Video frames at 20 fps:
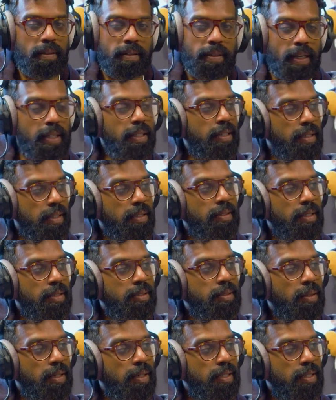Thank you. That's
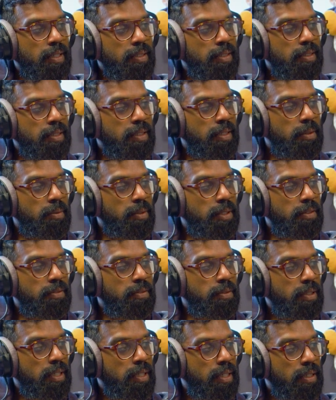great. That sounds like a
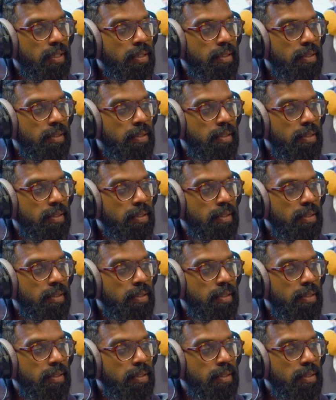wonderful day.